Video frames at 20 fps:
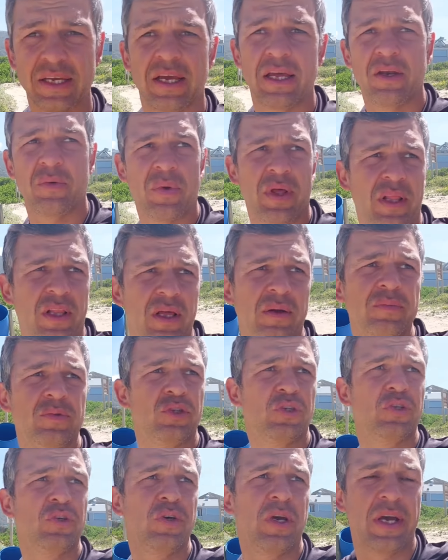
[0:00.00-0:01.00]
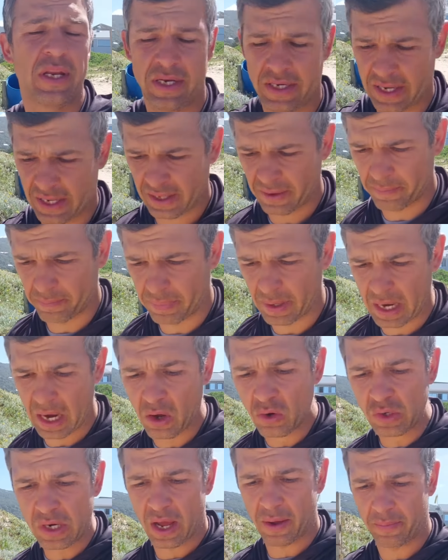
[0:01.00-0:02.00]
and welcome to another
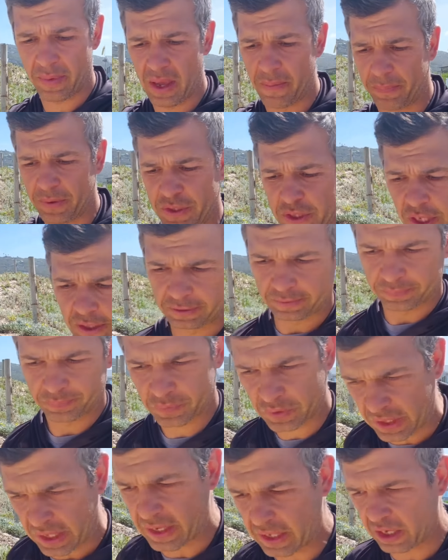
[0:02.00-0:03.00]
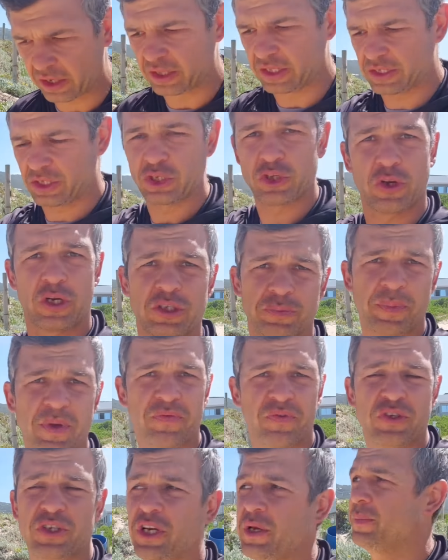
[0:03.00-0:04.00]
blowdown episode. Now, I know this is not a
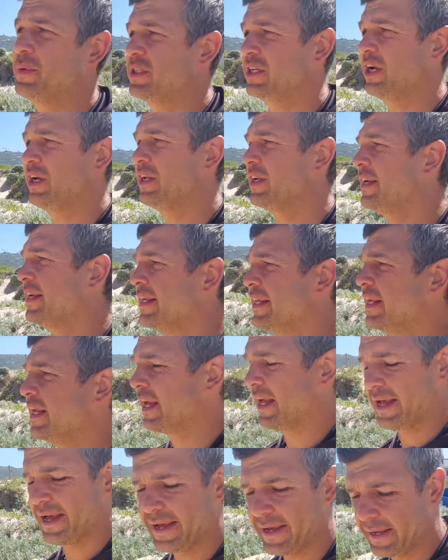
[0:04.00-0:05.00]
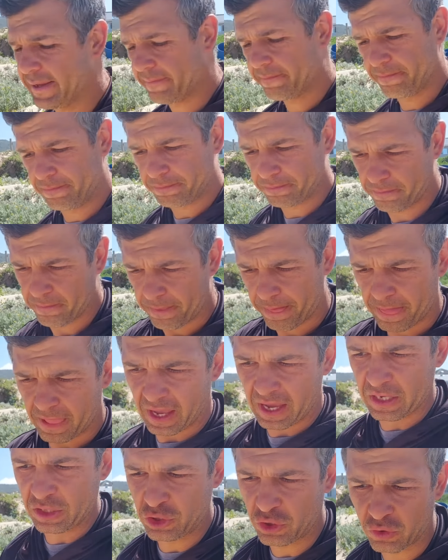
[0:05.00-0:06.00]
spearfishing episode, and
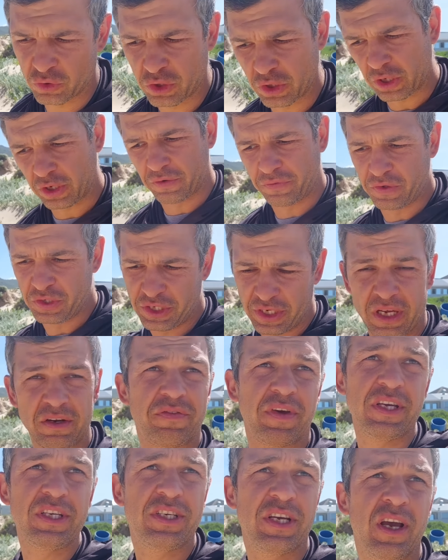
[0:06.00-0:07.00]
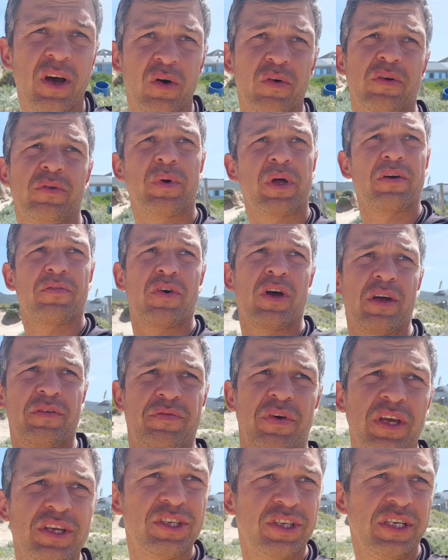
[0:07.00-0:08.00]
it's also not a fishing adventure or one of our
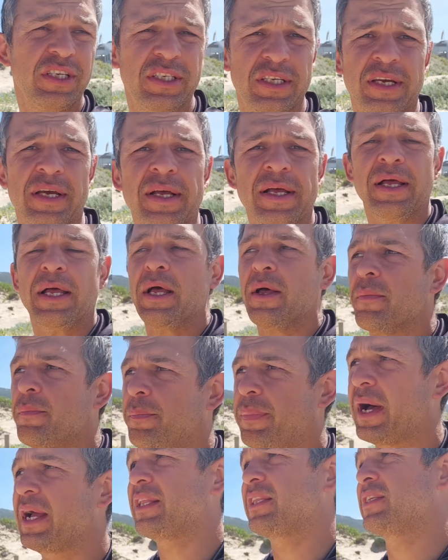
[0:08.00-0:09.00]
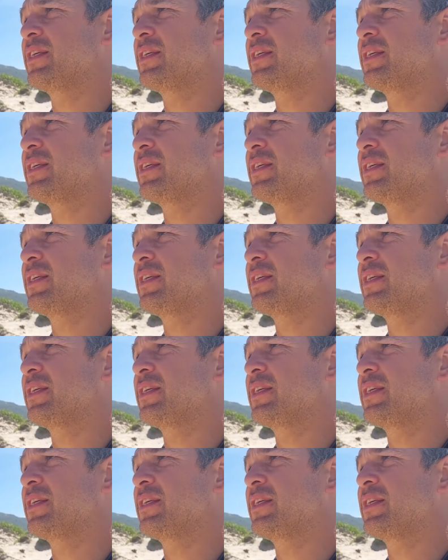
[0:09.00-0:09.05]
adventures, but